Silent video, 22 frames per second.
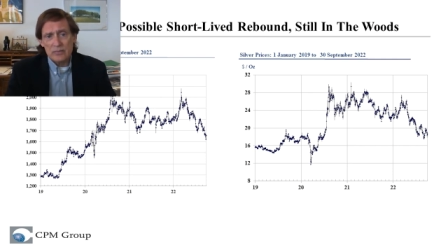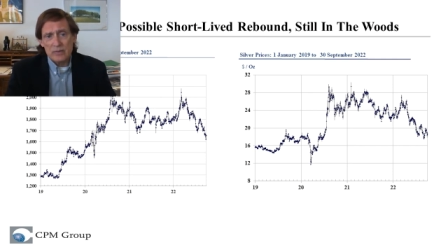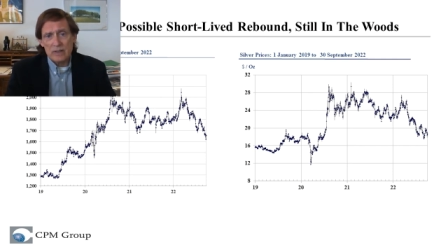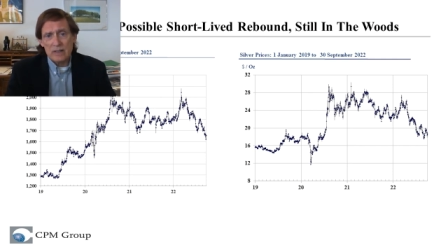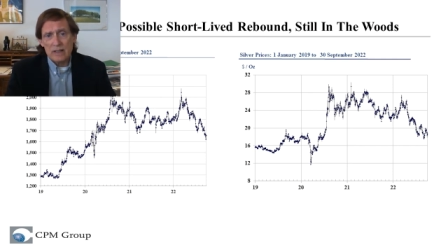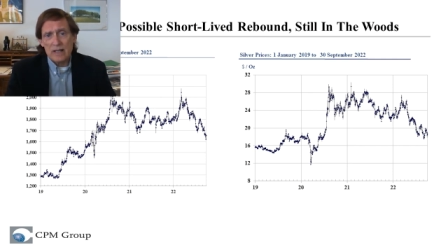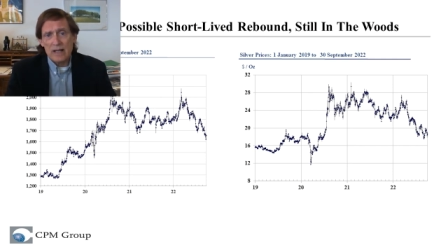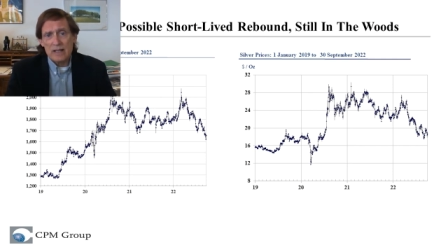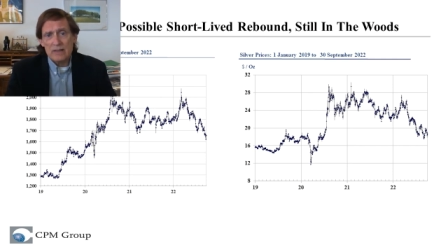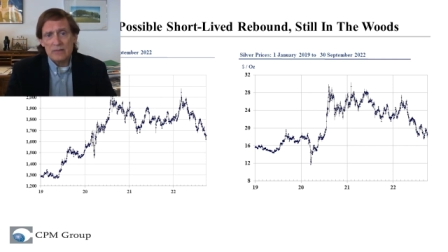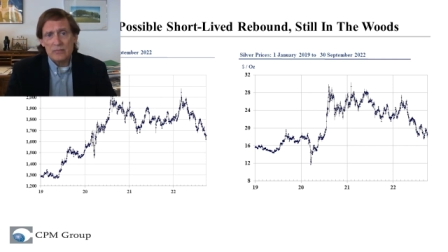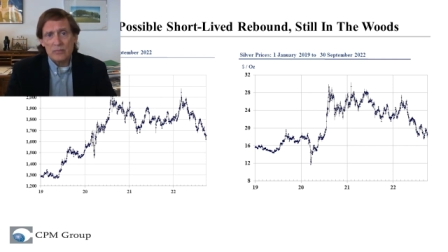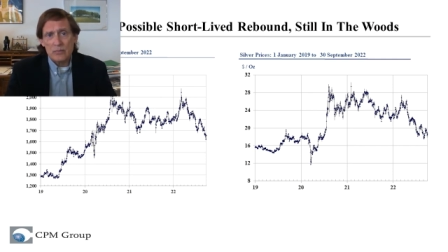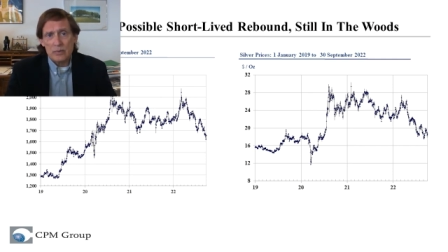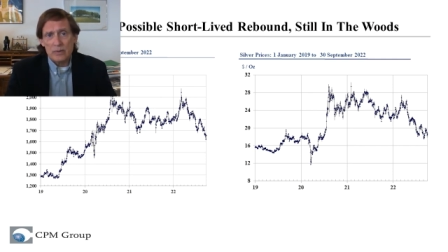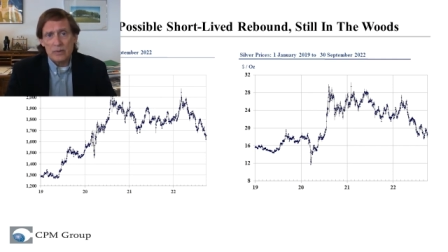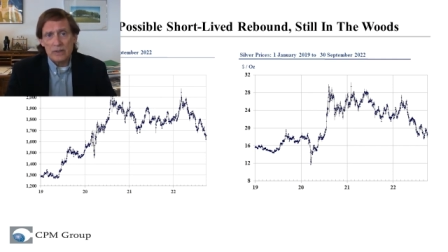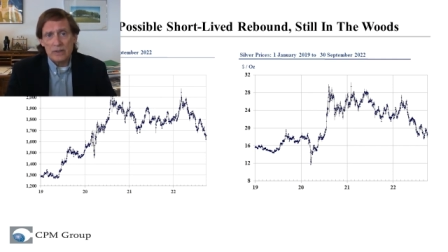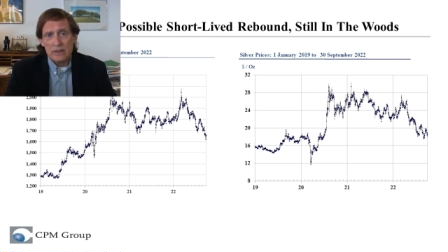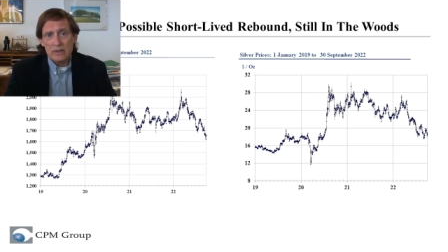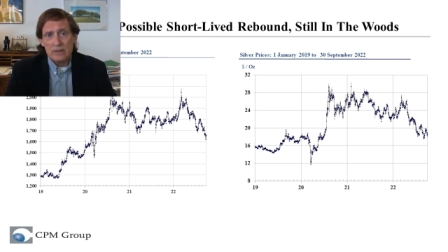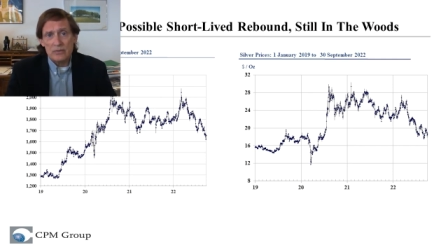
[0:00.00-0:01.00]
for the last
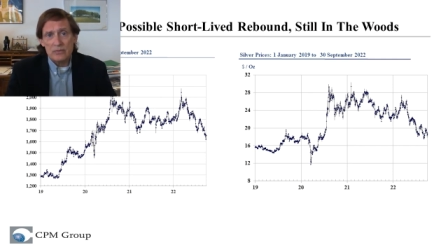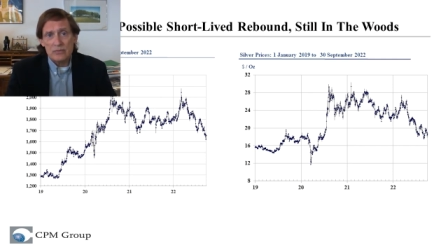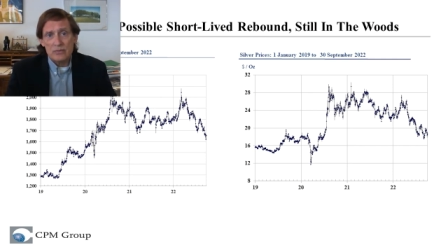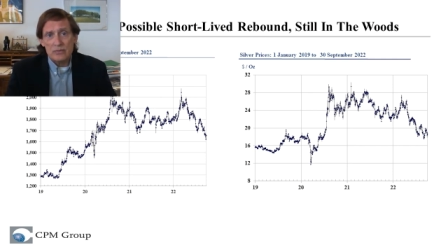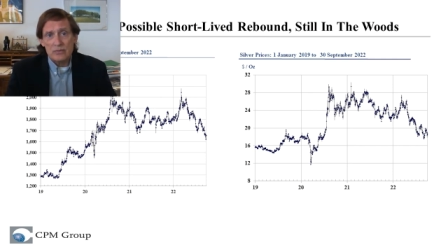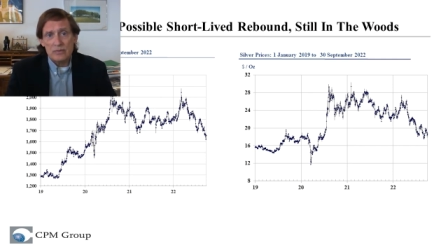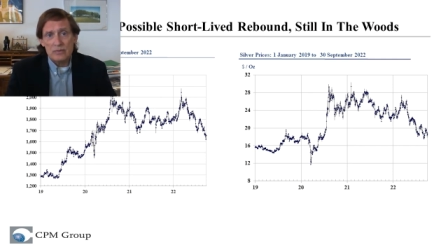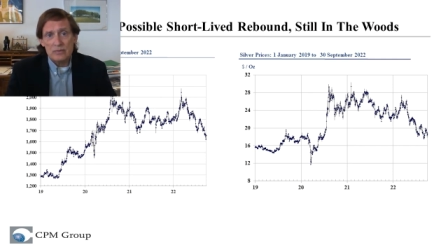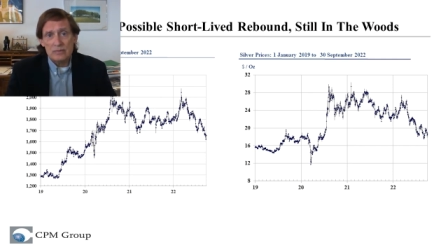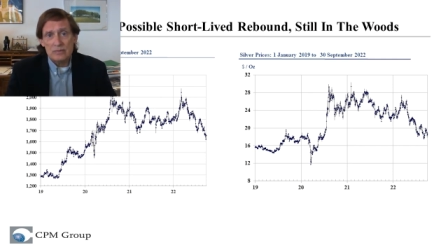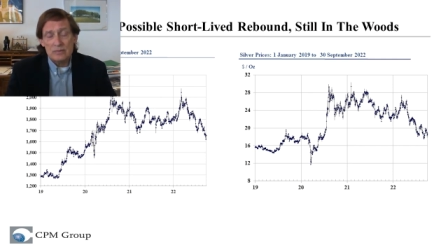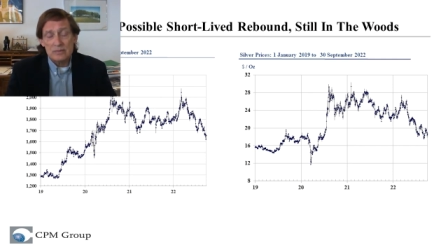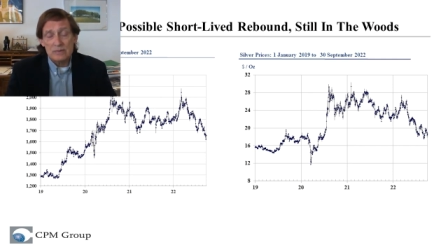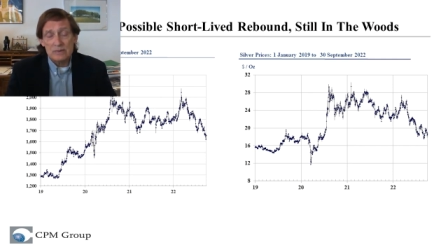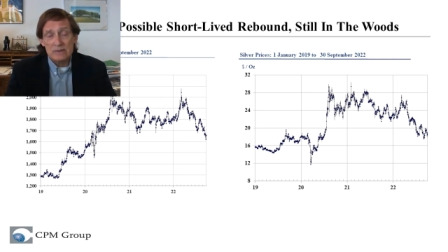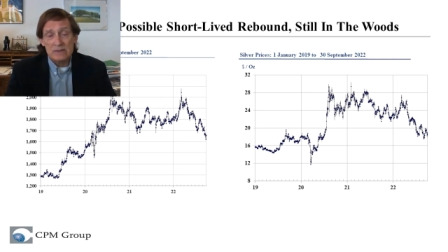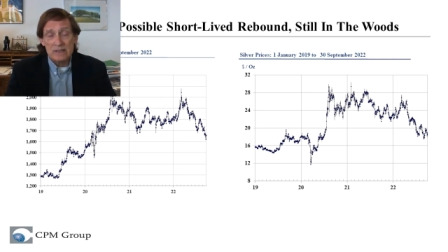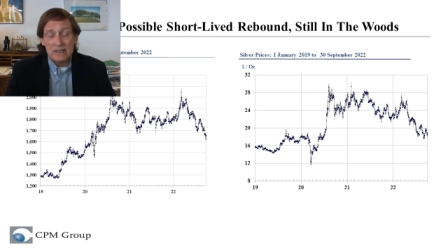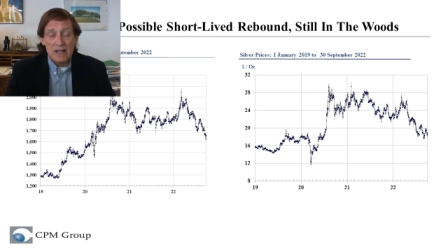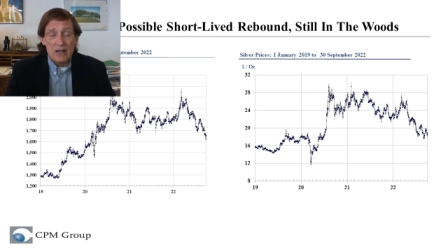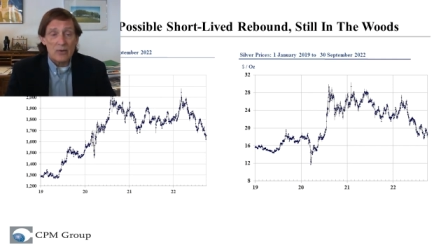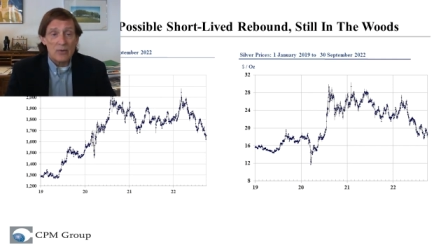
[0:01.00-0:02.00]
four years. We'll
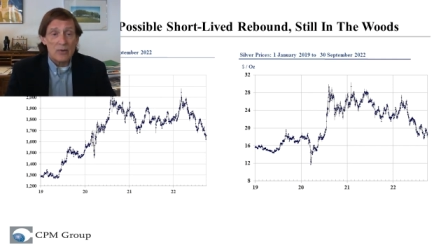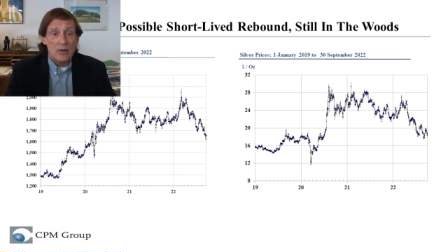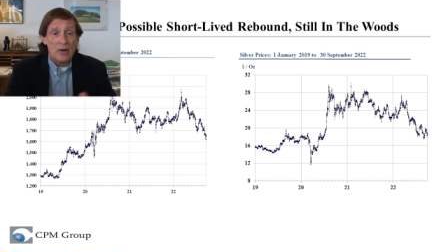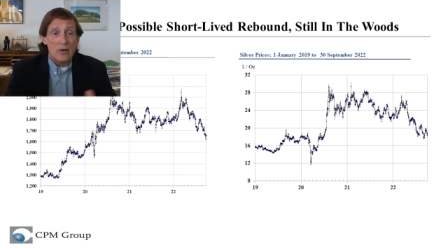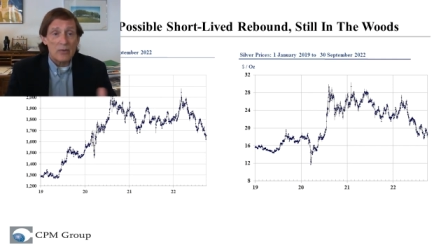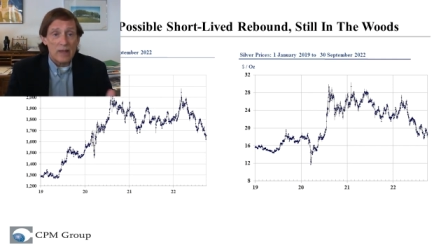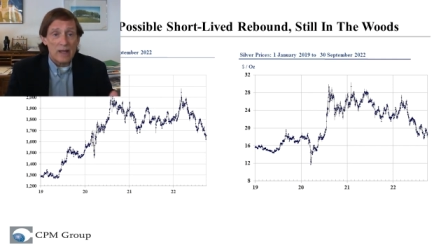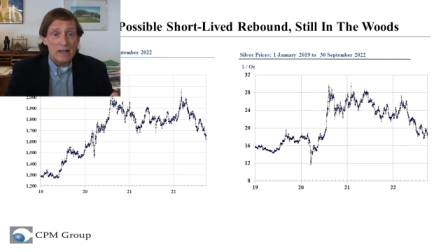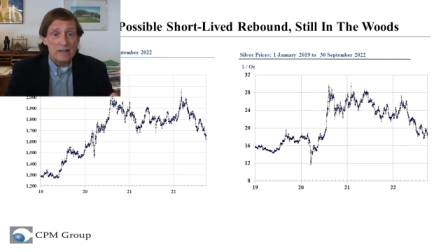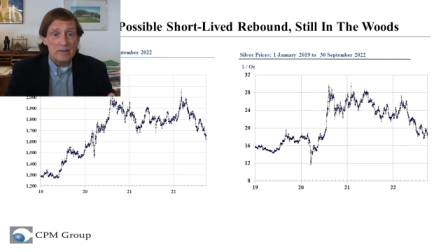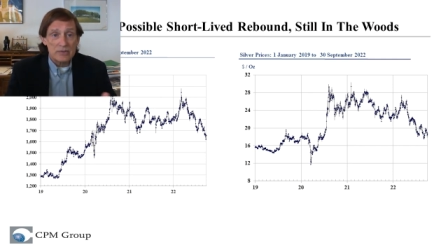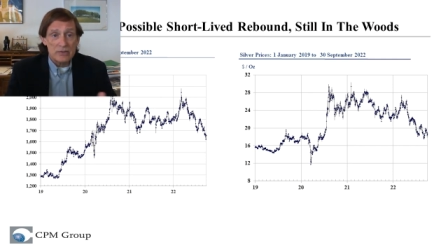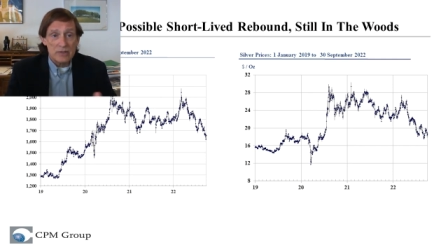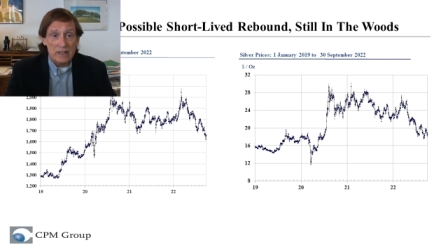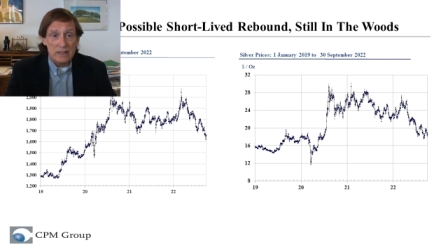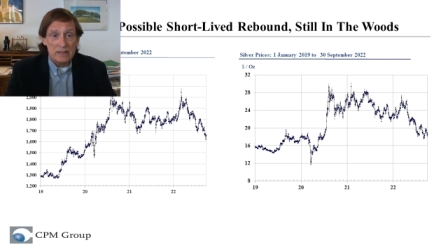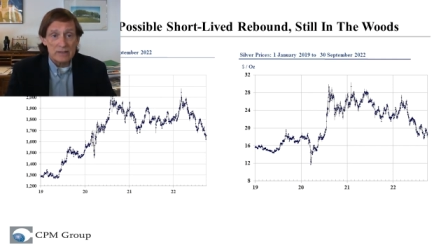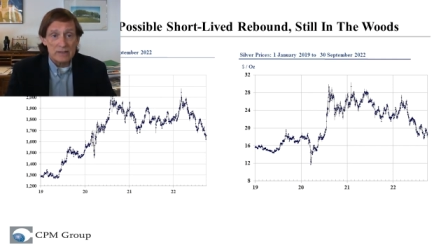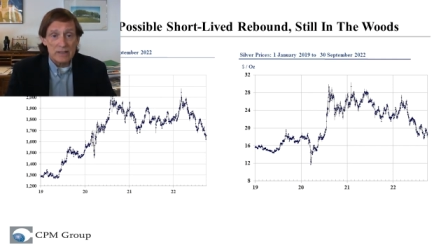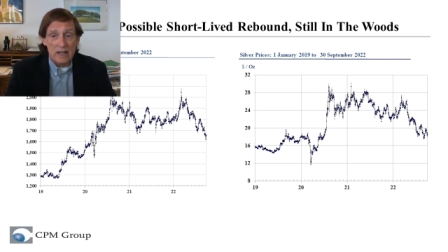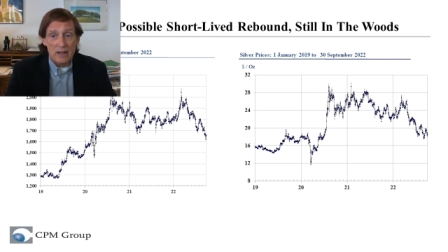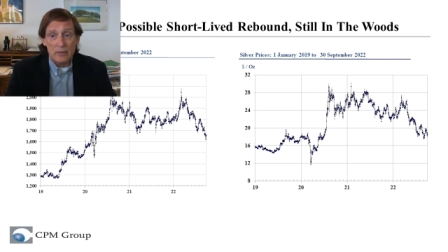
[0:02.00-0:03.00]
see how all that
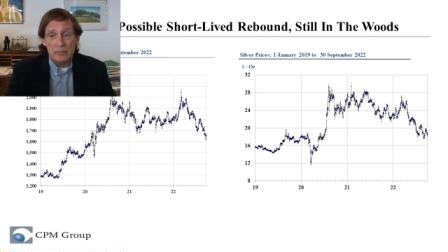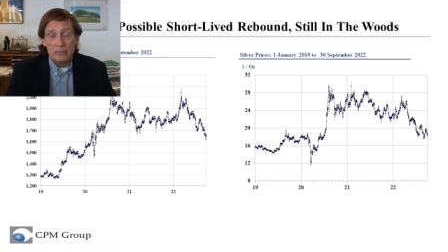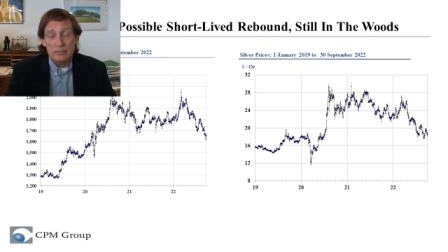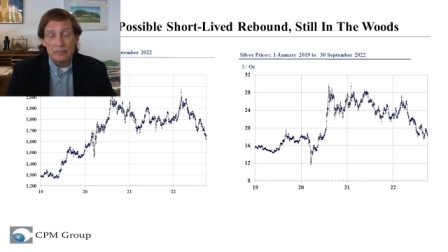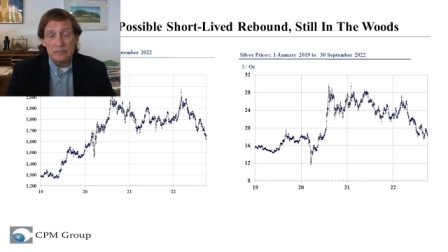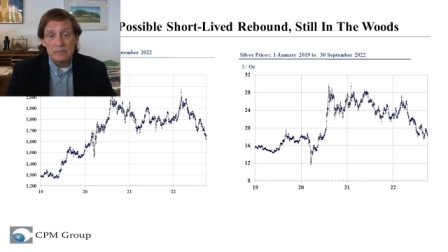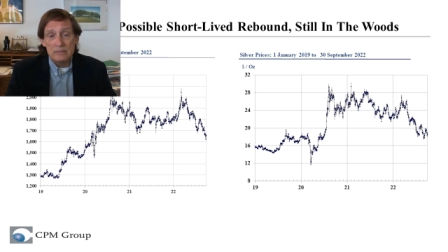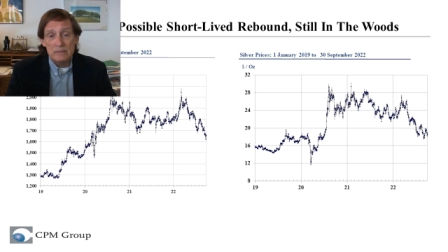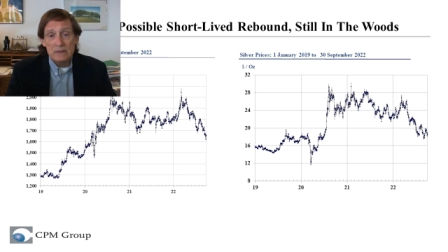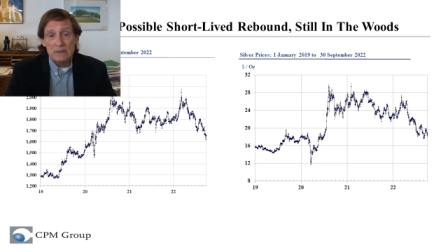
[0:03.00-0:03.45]
shakes out.